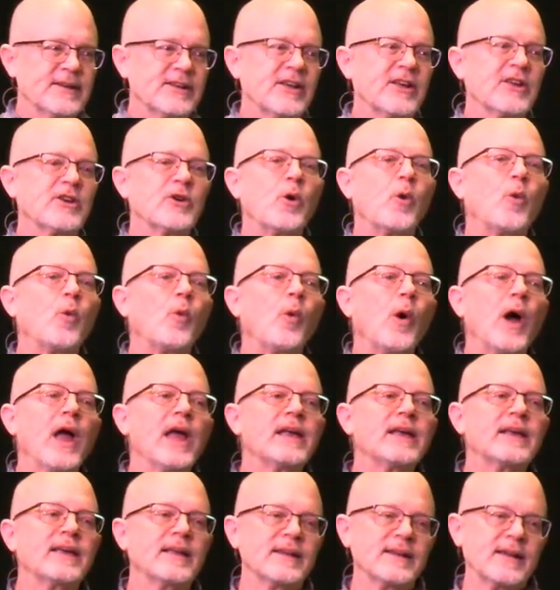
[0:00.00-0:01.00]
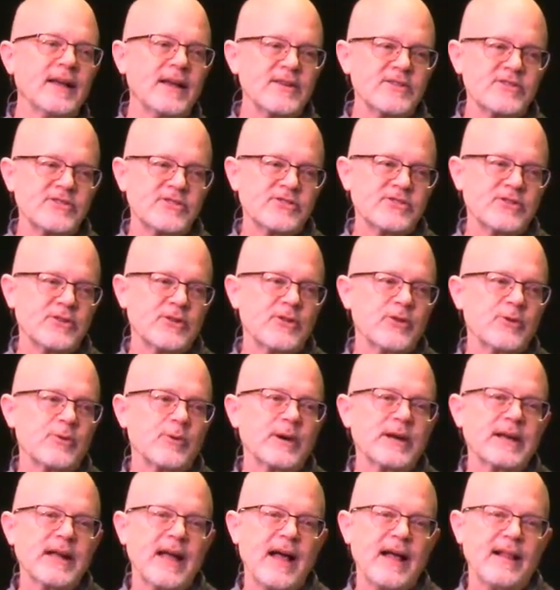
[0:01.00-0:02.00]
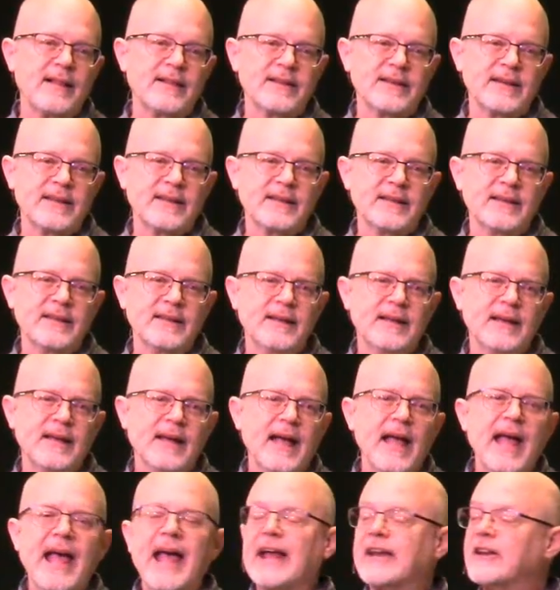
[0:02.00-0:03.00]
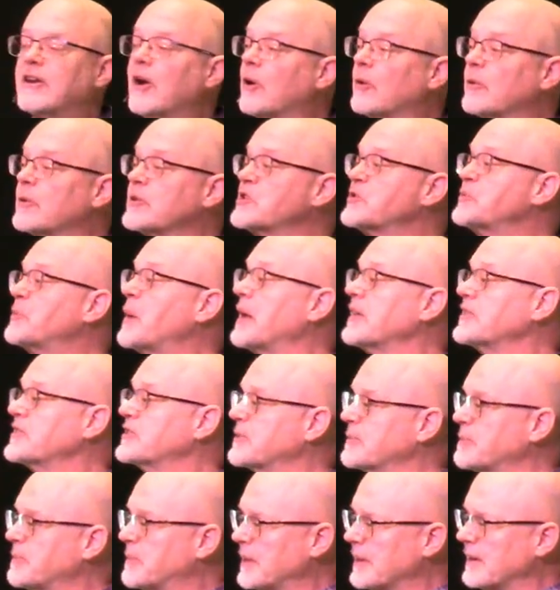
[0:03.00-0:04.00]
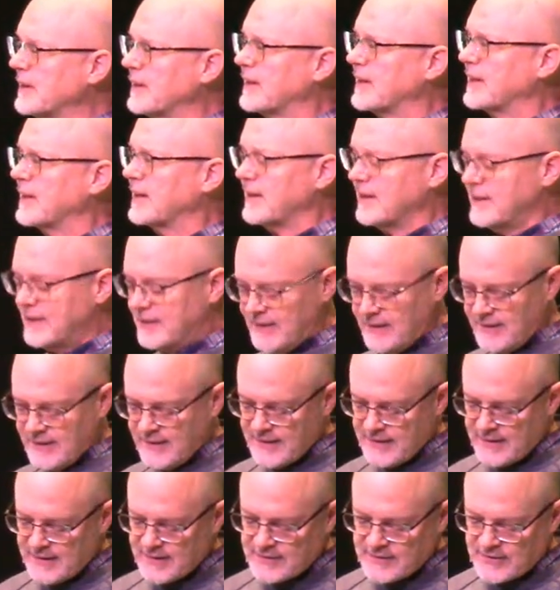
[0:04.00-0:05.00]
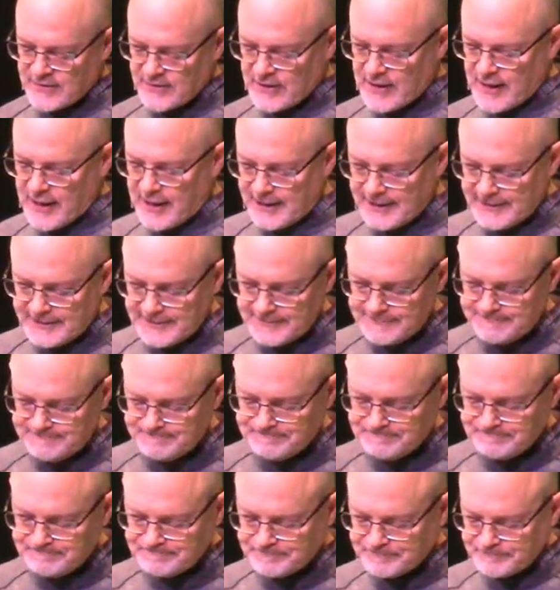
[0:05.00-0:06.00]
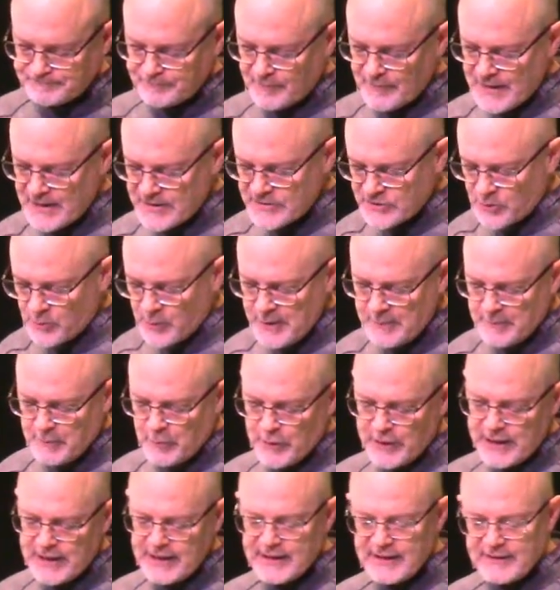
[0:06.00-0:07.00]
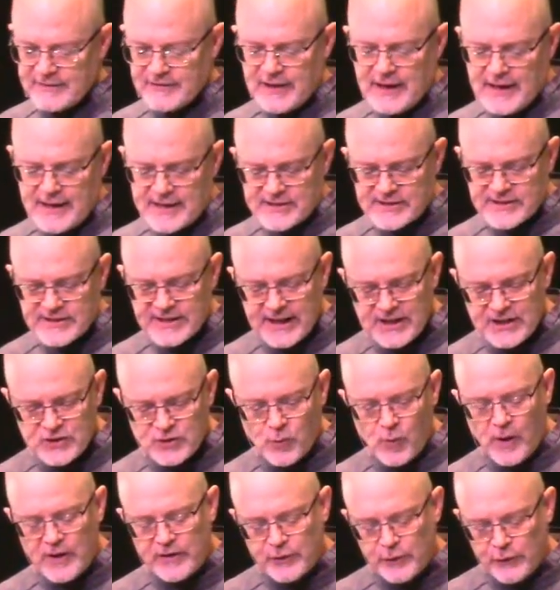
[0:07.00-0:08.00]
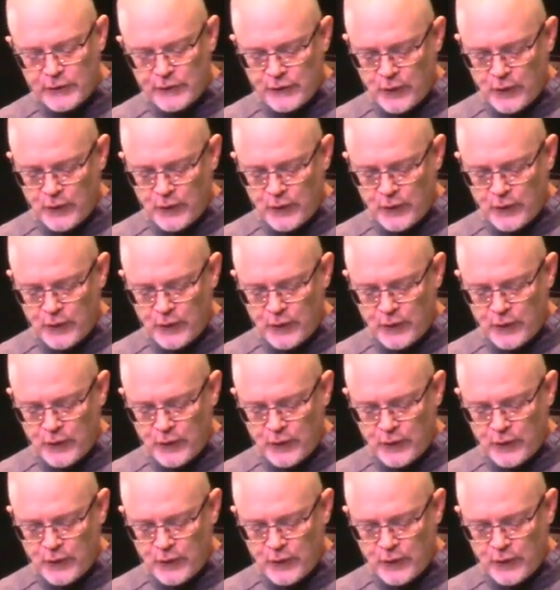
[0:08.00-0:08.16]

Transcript: can awaken us to the reality and our responsibility to God. So we read in 6 1 to